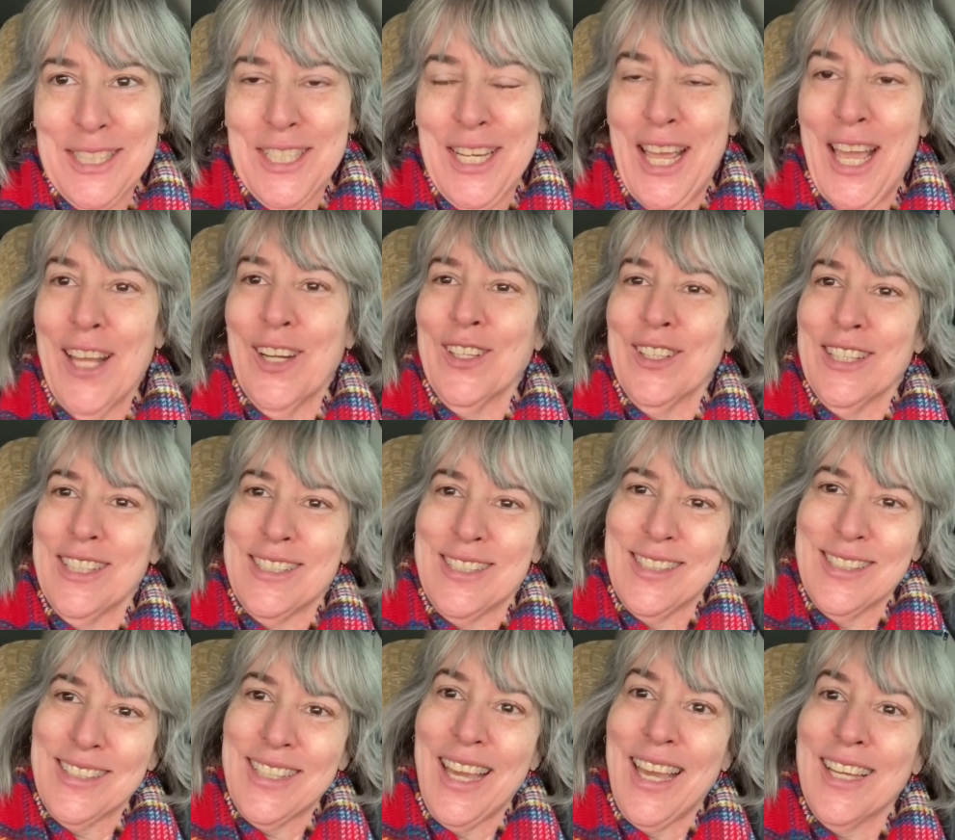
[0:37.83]
channel. This
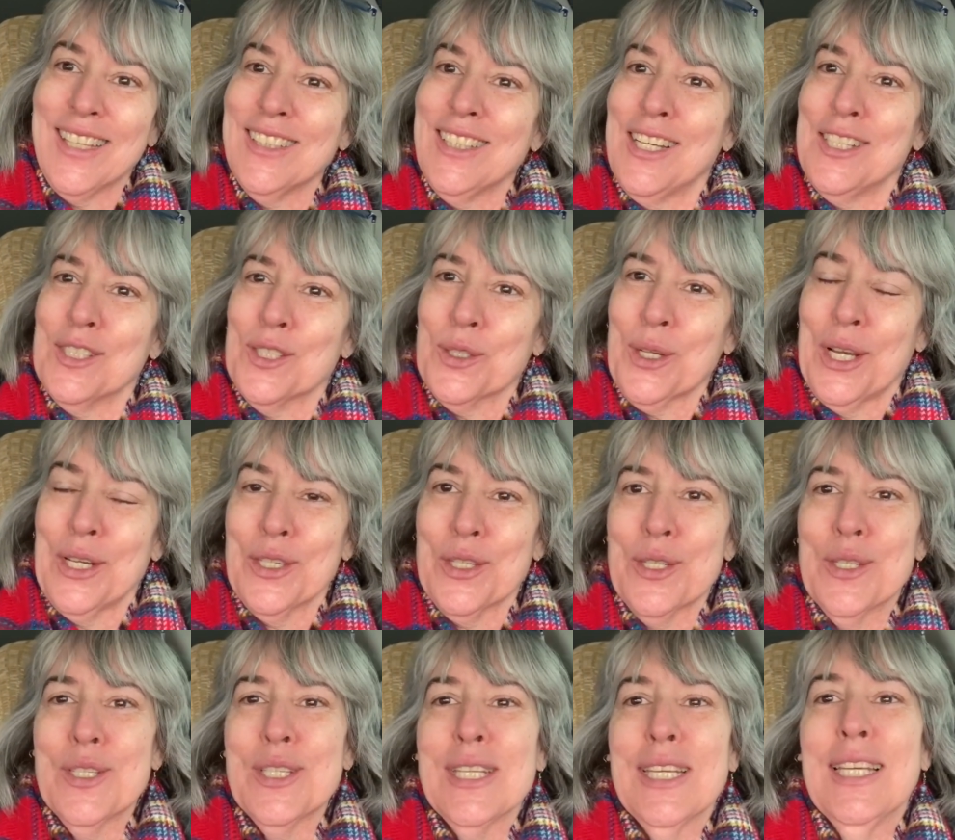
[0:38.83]
is Gangelized
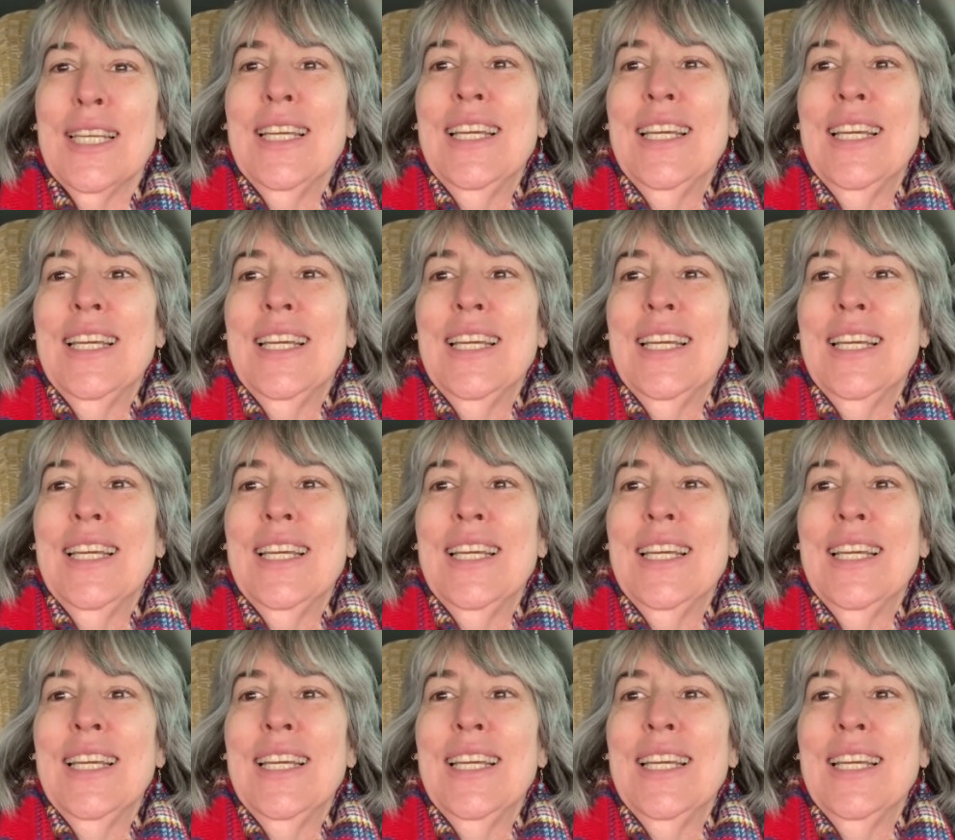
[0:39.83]
Treasures.